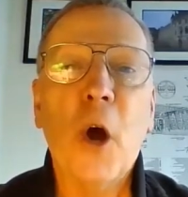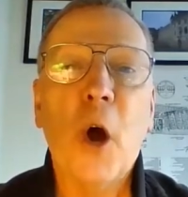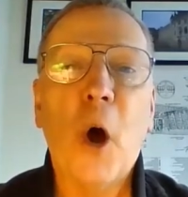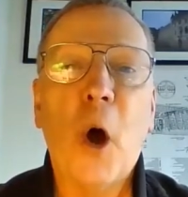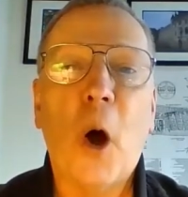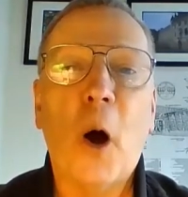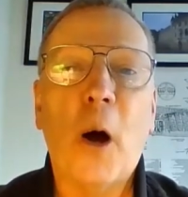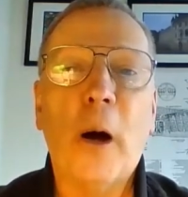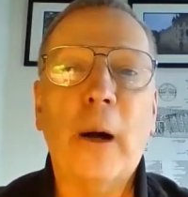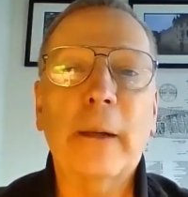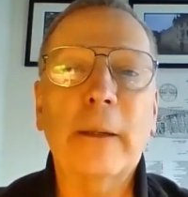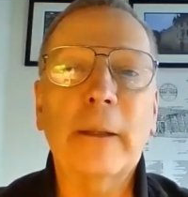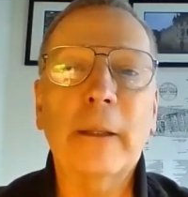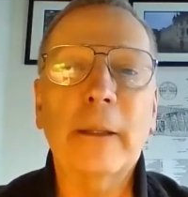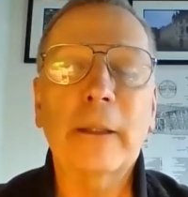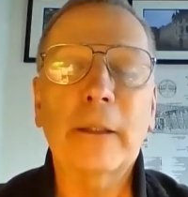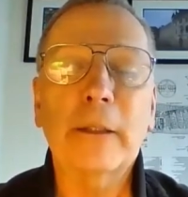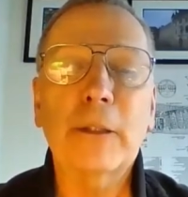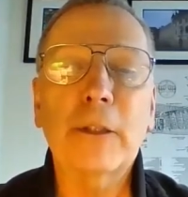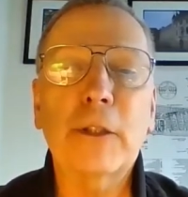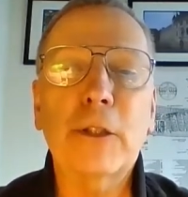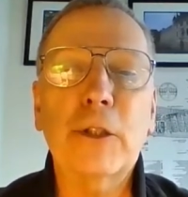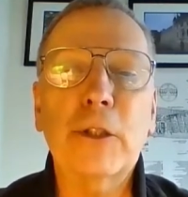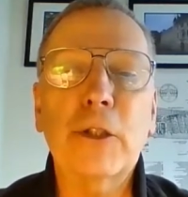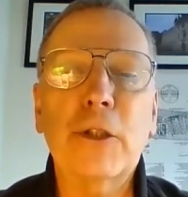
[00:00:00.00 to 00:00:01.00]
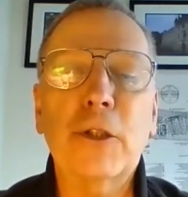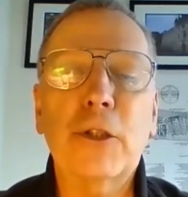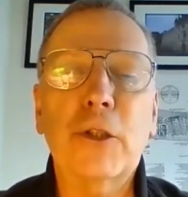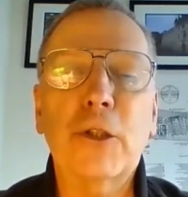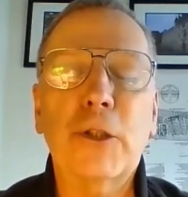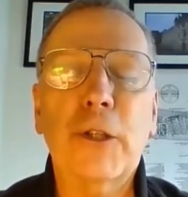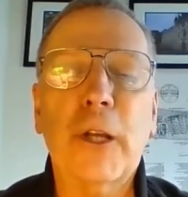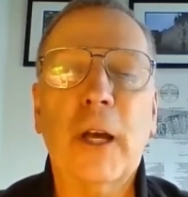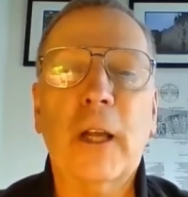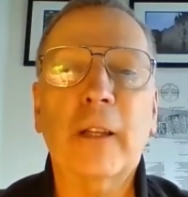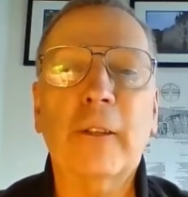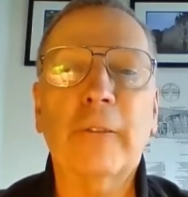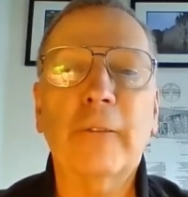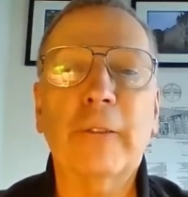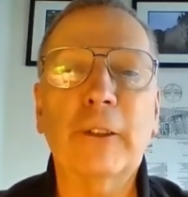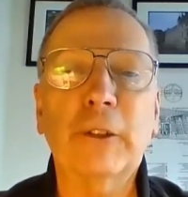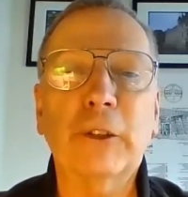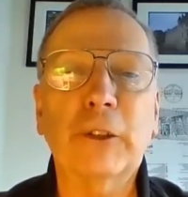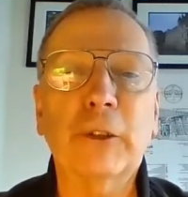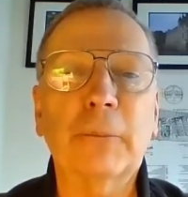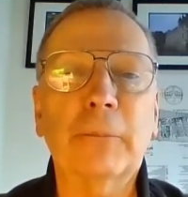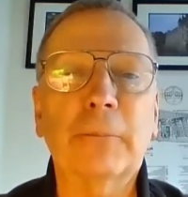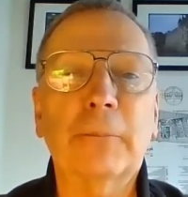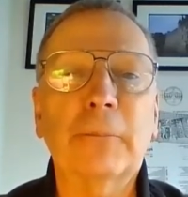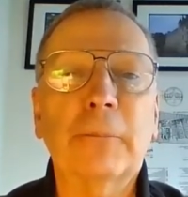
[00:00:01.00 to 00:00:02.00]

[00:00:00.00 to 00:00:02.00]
on television.